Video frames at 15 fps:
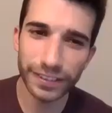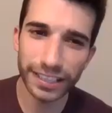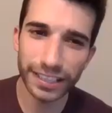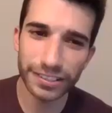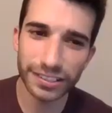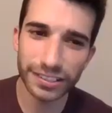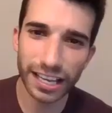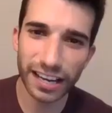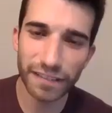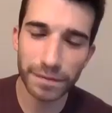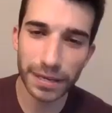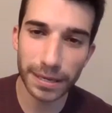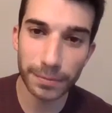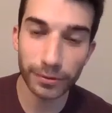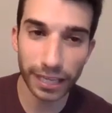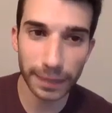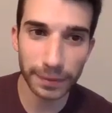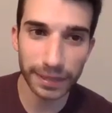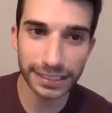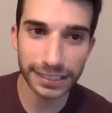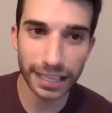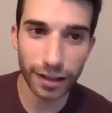like there's a lot of people like
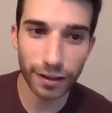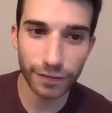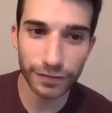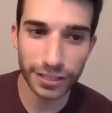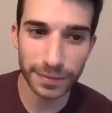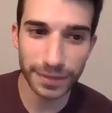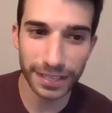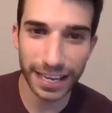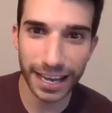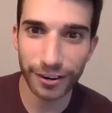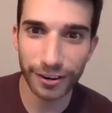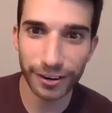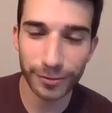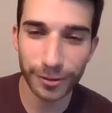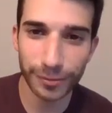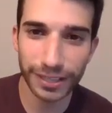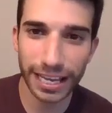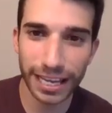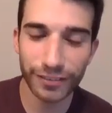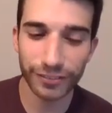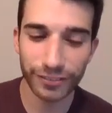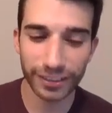myself, Jamie, Erin, where we
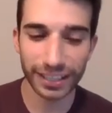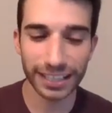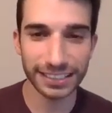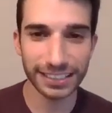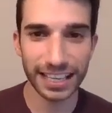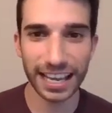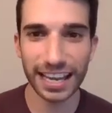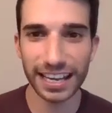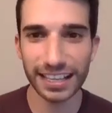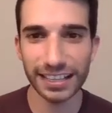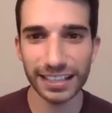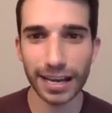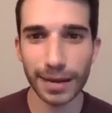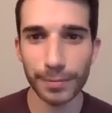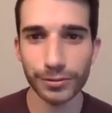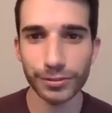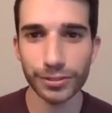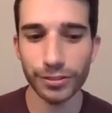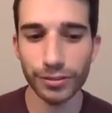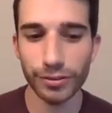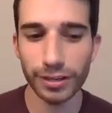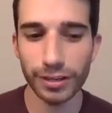haven't really taken the
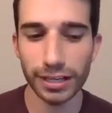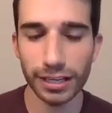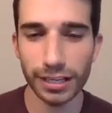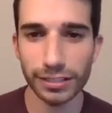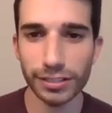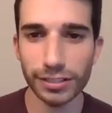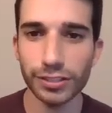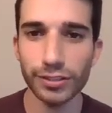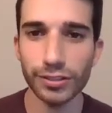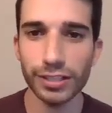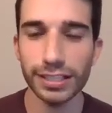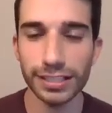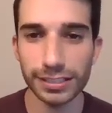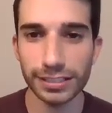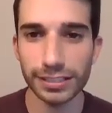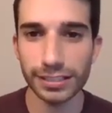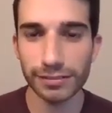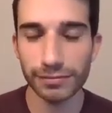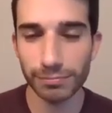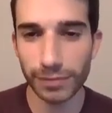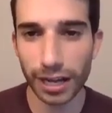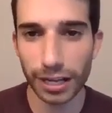opportunity to do these
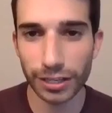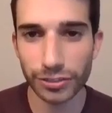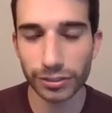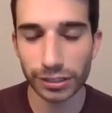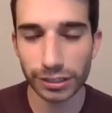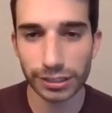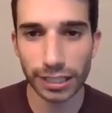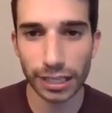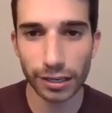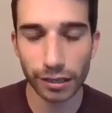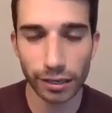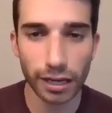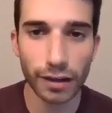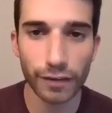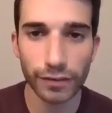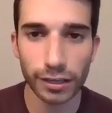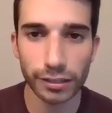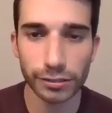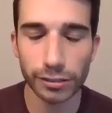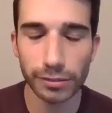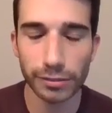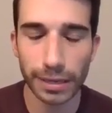modules that are covered
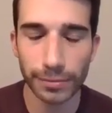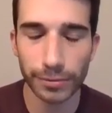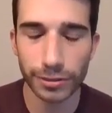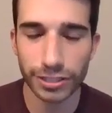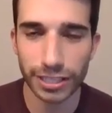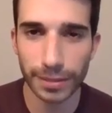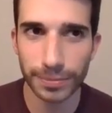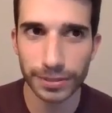under your membership.